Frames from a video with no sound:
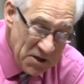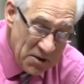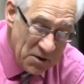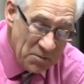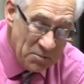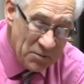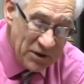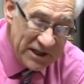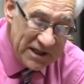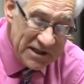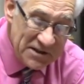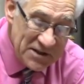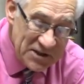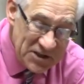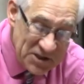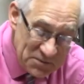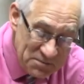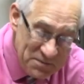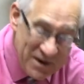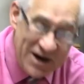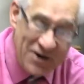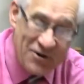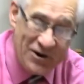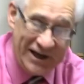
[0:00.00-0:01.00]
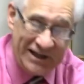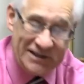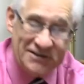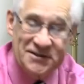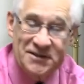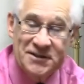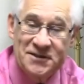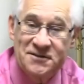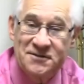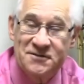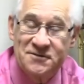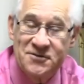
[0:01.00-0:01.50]
But in the Spirit,
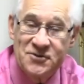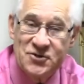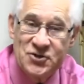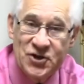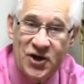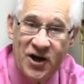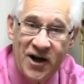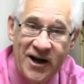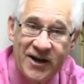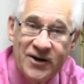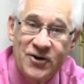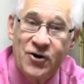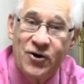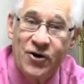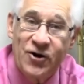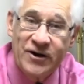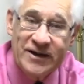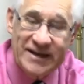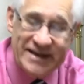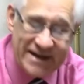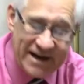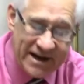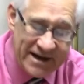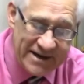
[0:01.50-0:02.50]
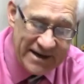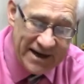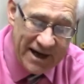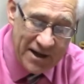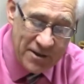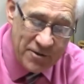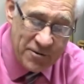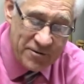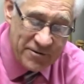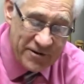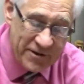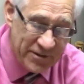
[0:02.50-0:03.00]
John heard none
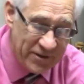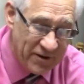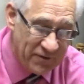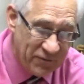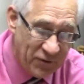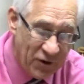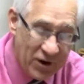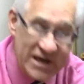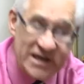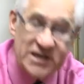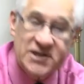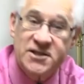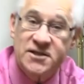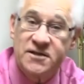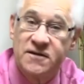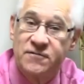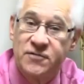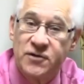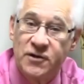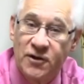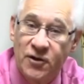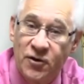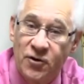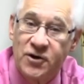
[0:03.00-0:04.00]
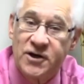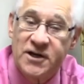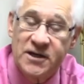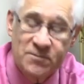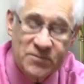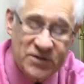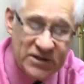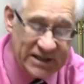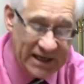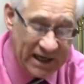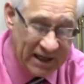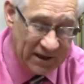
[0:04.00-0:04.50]
other than the voice of the Lord
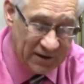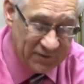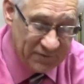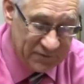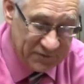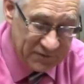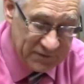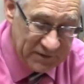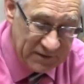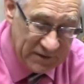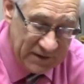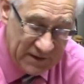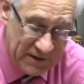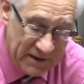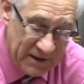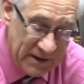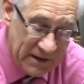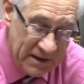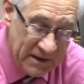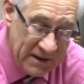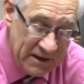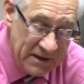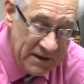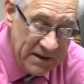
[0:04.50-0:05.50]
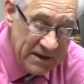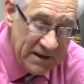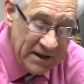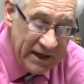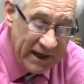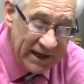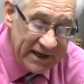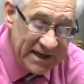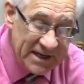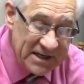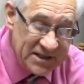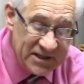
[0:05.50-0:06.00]
himself.
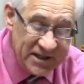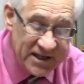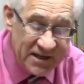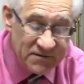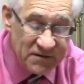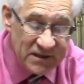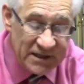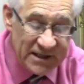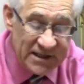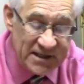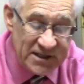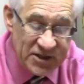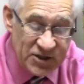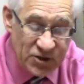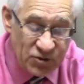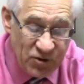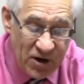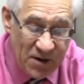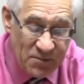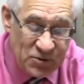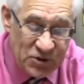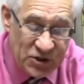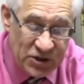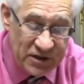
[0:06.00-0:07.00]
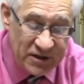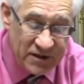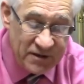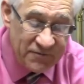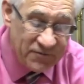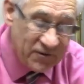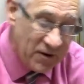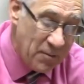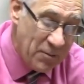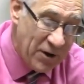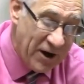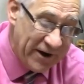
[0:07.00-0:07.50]
And he's given a description
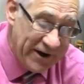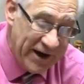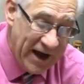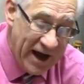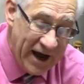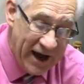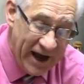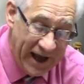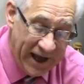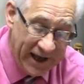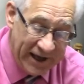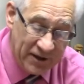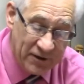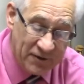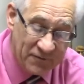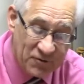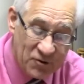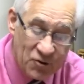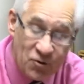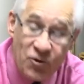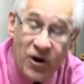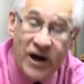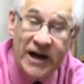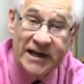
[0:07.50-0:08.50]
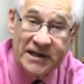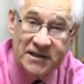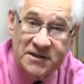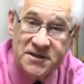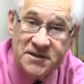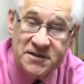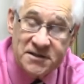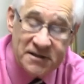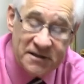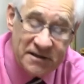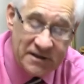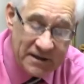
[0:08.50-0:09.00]
from on high of
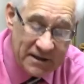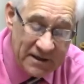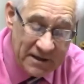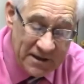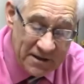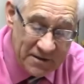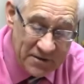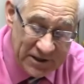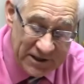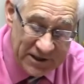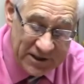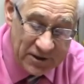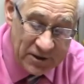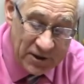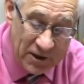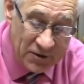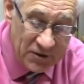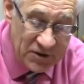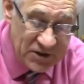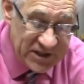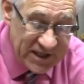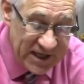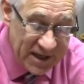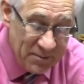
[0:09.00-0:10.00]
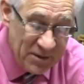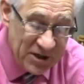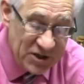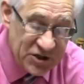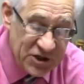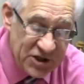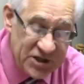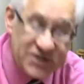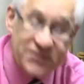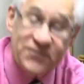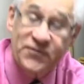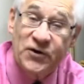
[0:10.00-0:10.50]
Christ that includes
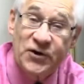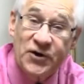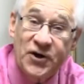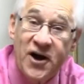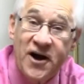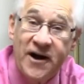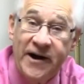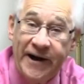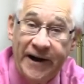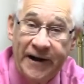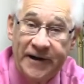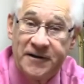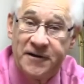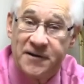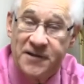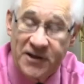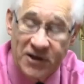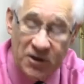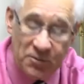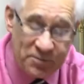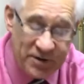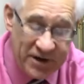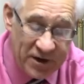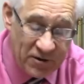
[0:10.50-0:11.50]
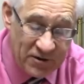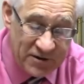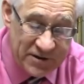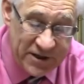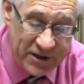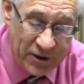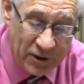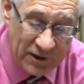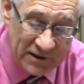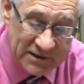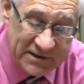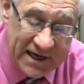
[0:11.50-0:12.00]
images for God that appeared in
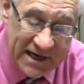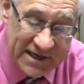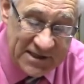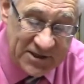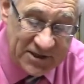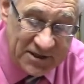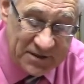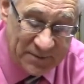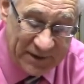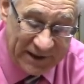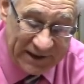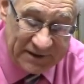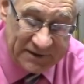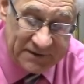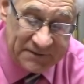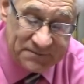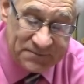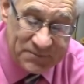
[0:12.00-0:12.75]
the Old Testament.